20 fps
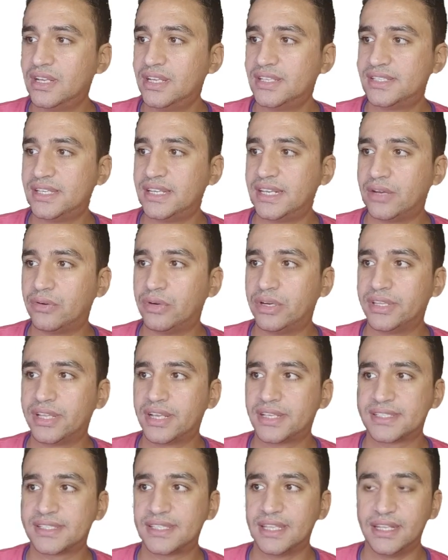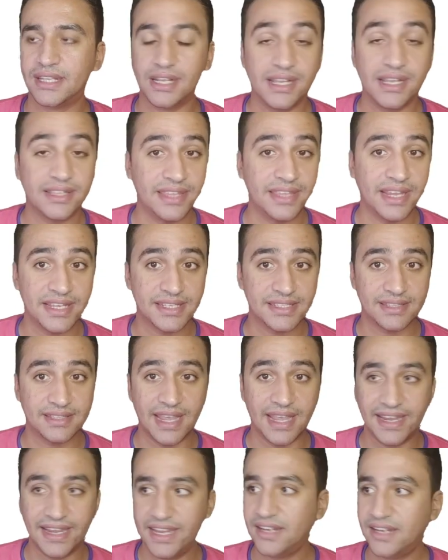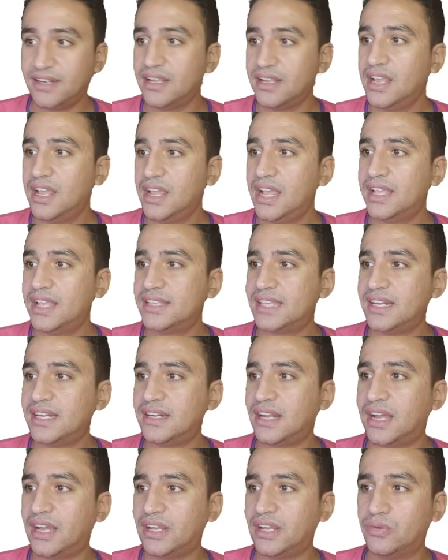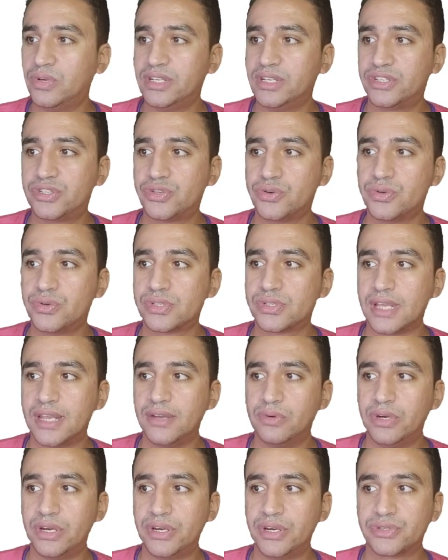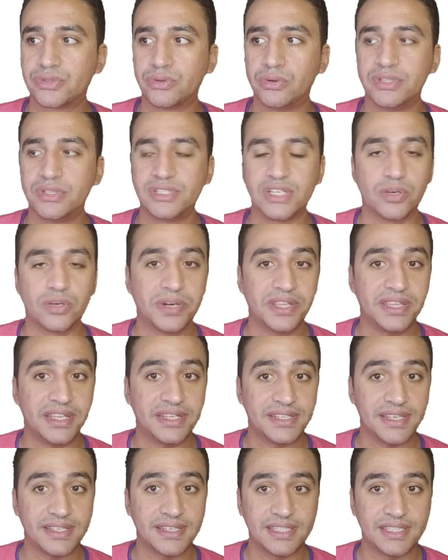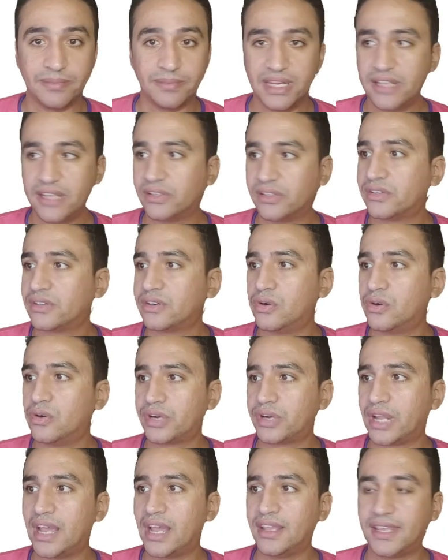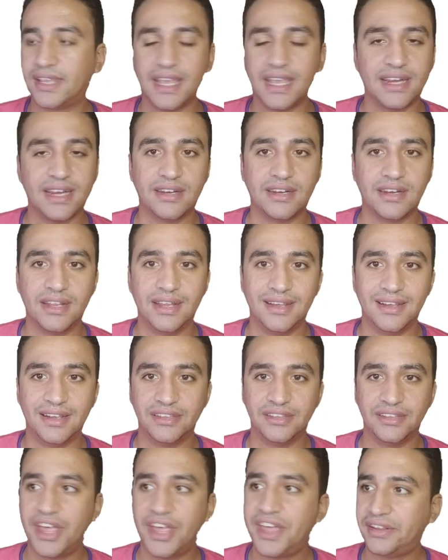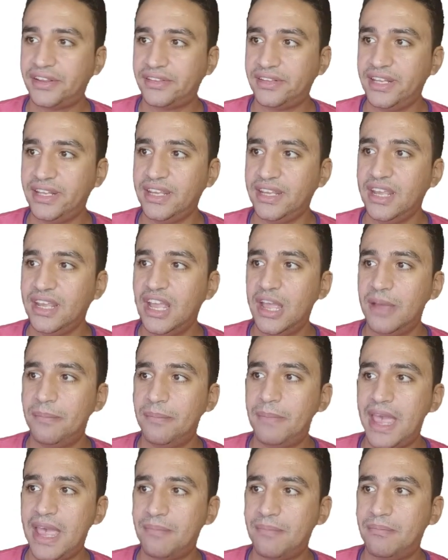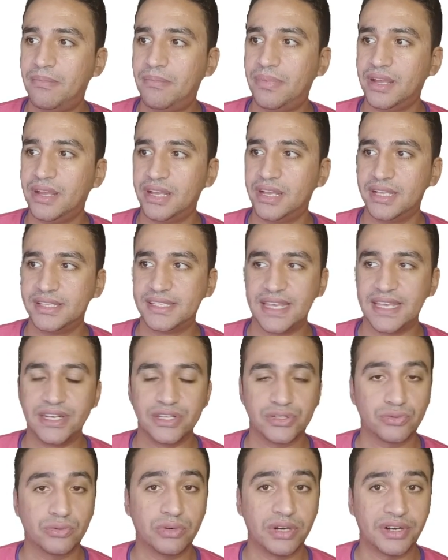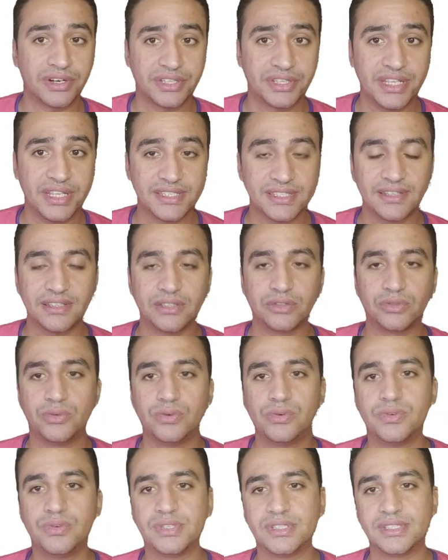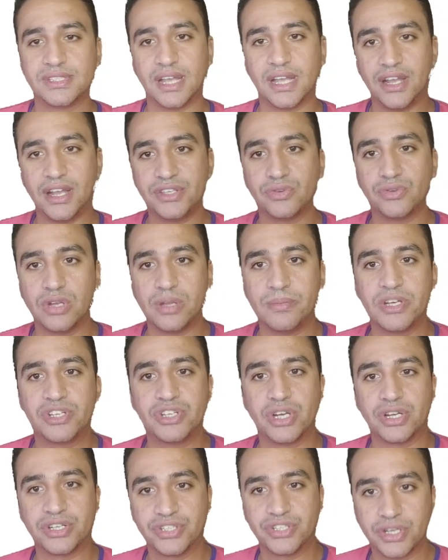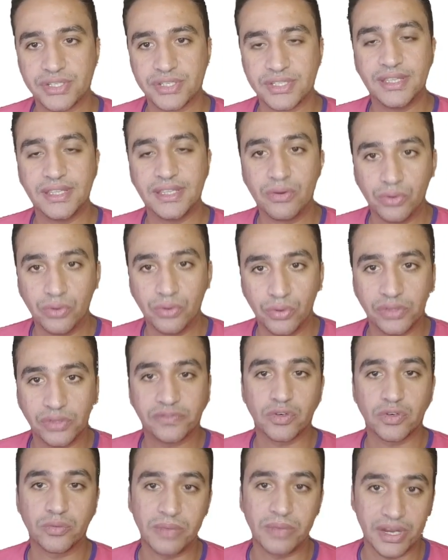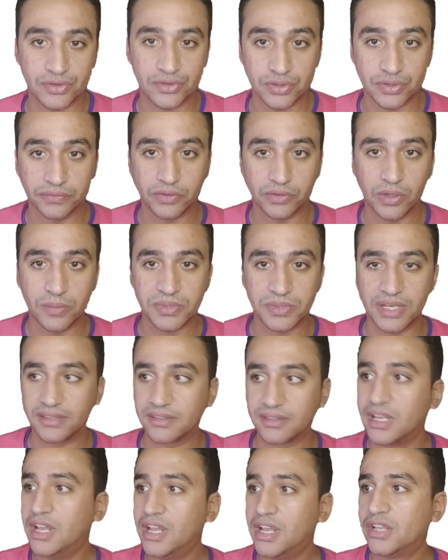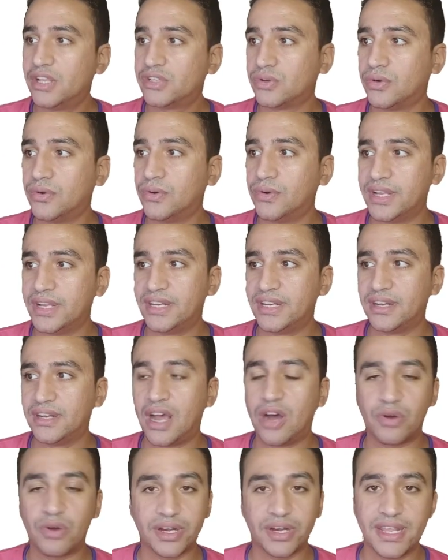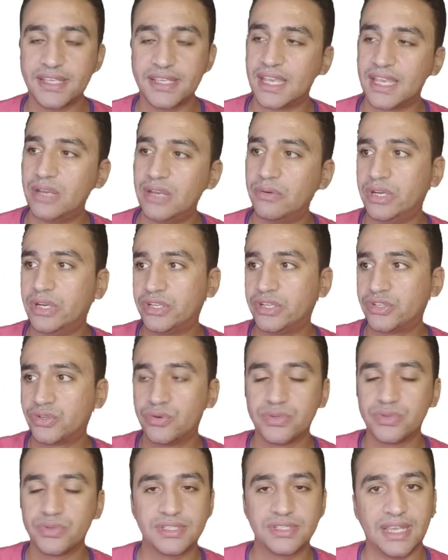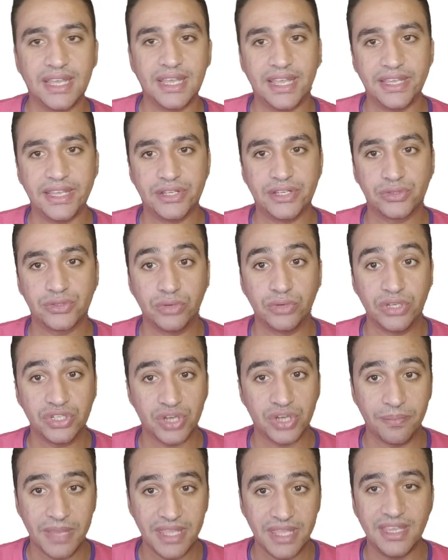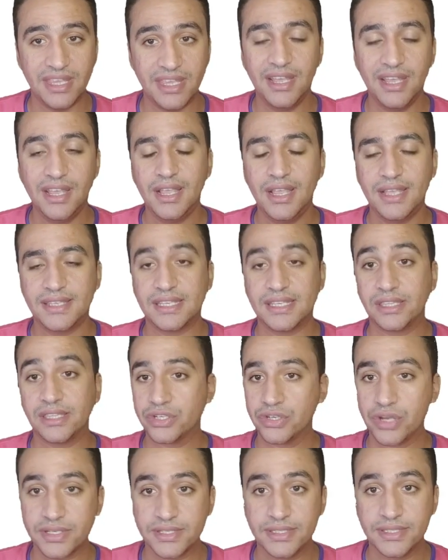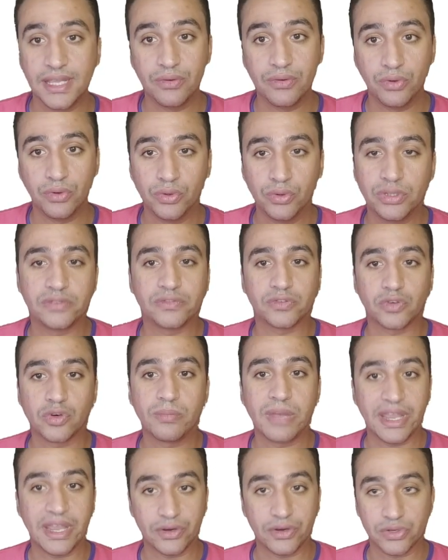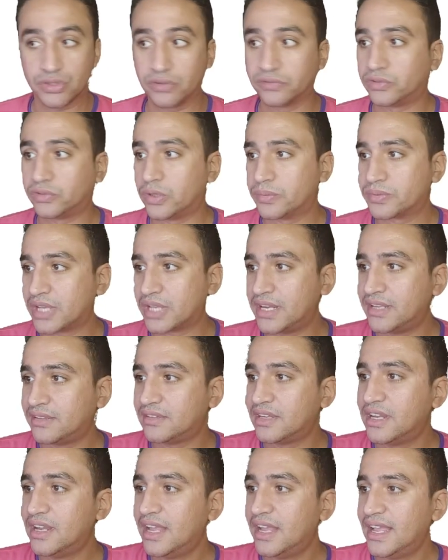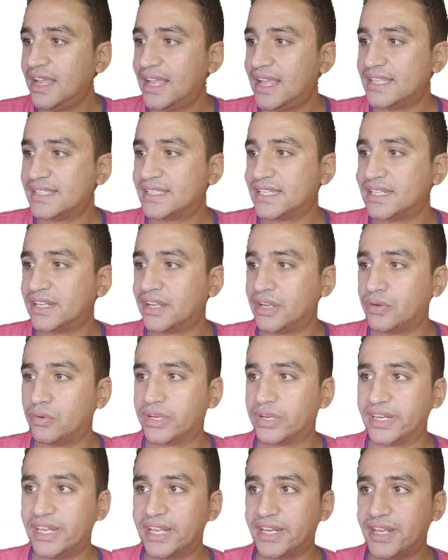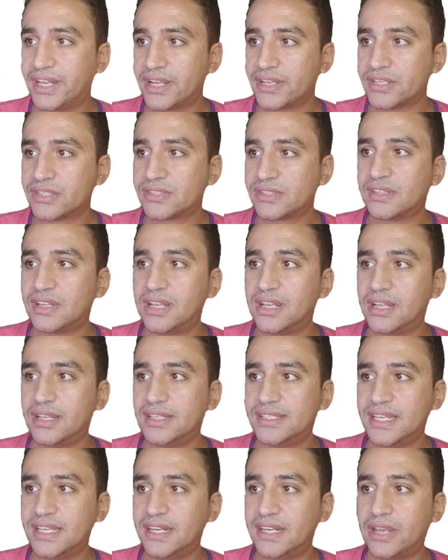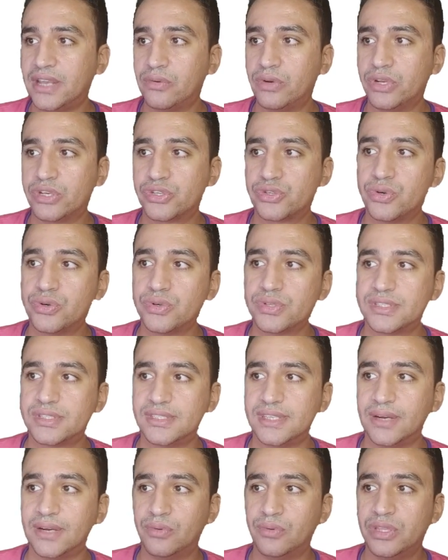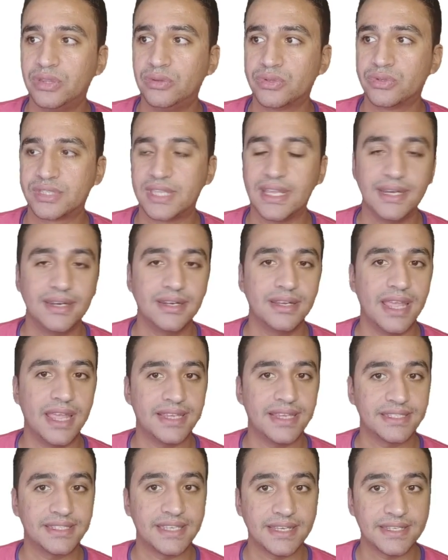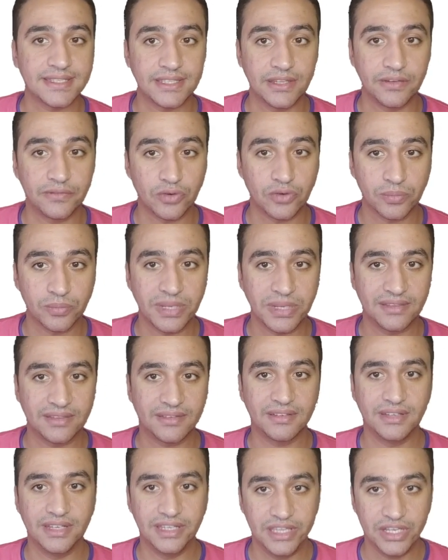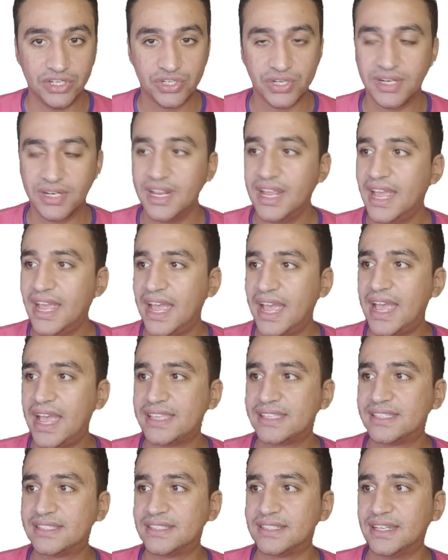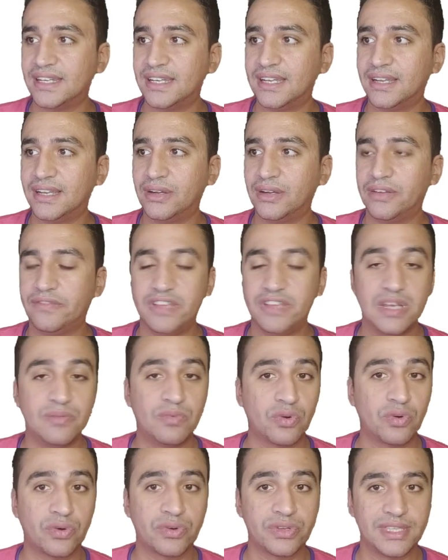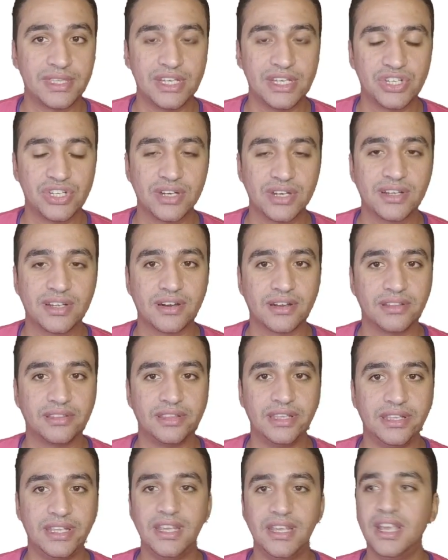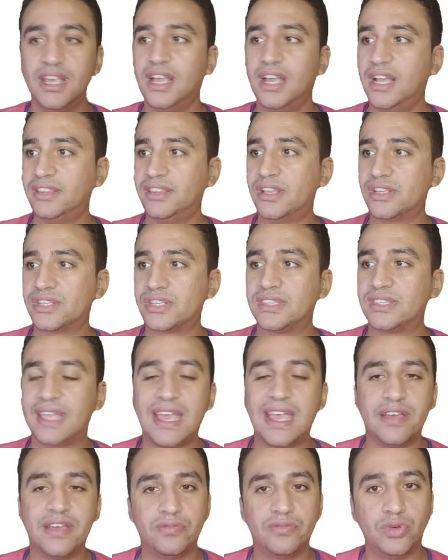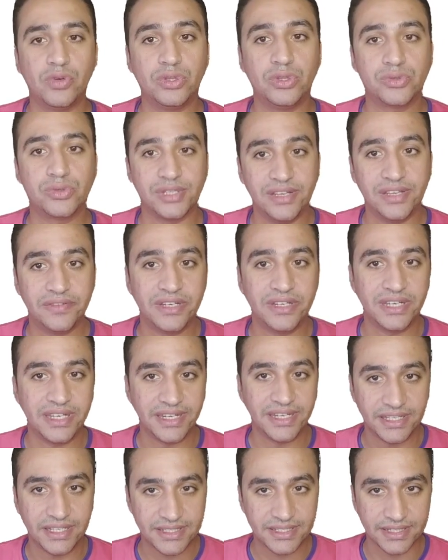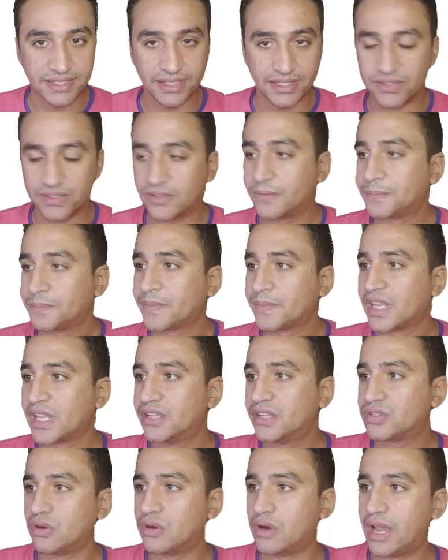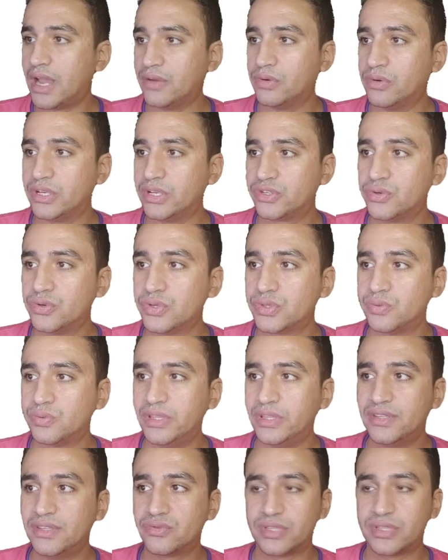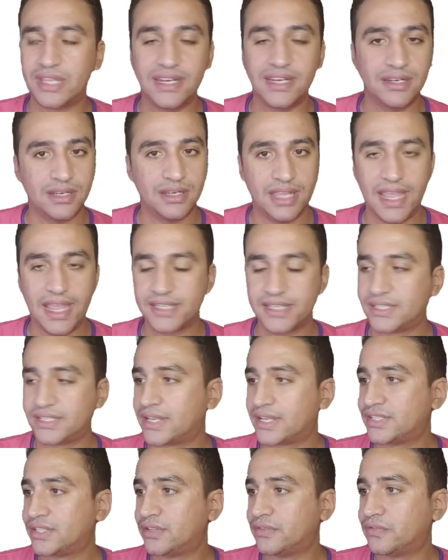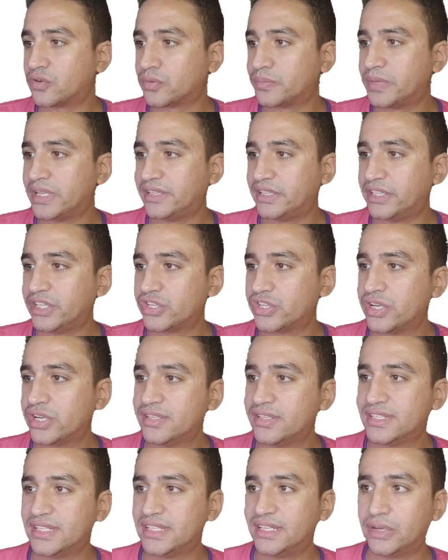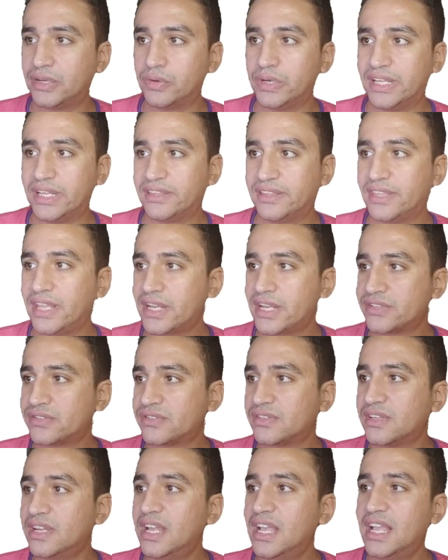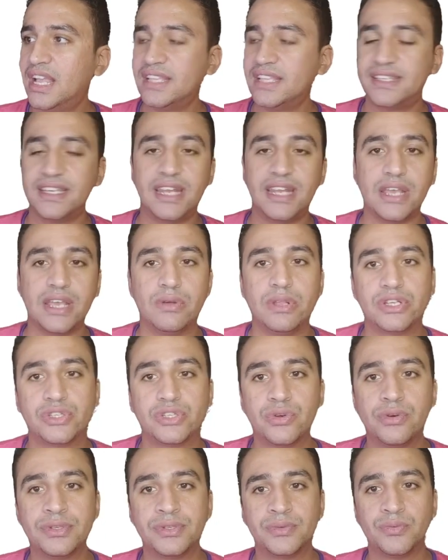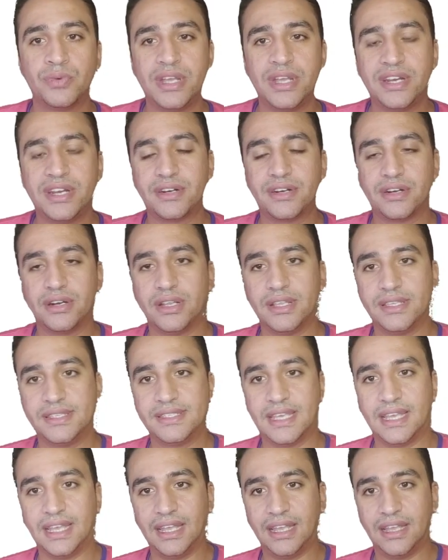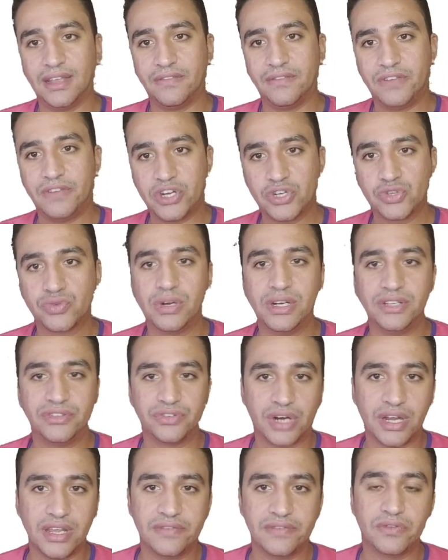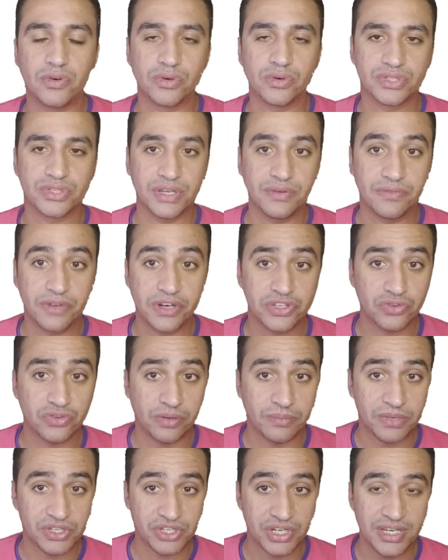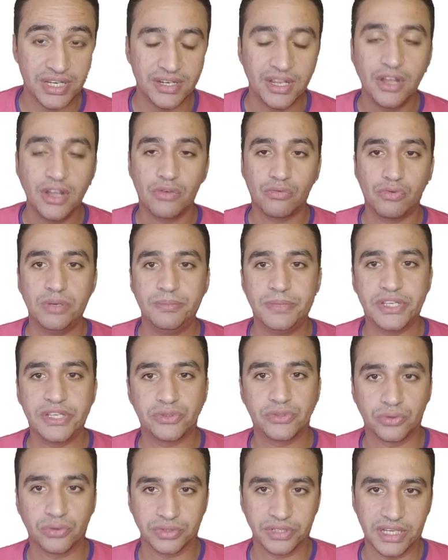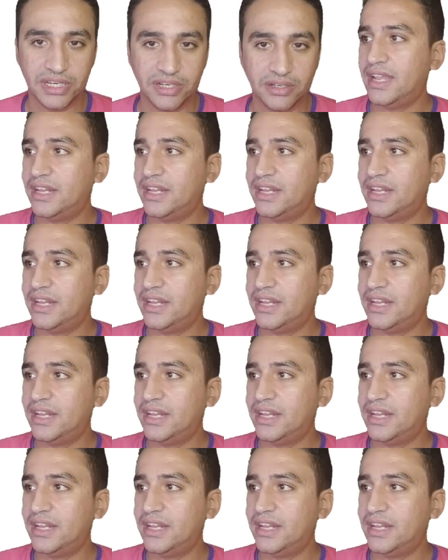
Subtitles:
Then I will hit Next again. Then I will install the operating system later, or I can directly map the installer disk to the ISO image I just downloaded from Microsoft website. So in our case, I will choose the installation media that I just downloaded from Microsoft website, and then I will click Next. Then I will choose the Windows 10 x64-bit edition, as VMware Workstation currently doesn't have Windows 11 in its list. So I will choose Windows 10 x64-bit edition, then I will hit Next. Then I will choose where the virtual drive or the virtual machine will be stored in.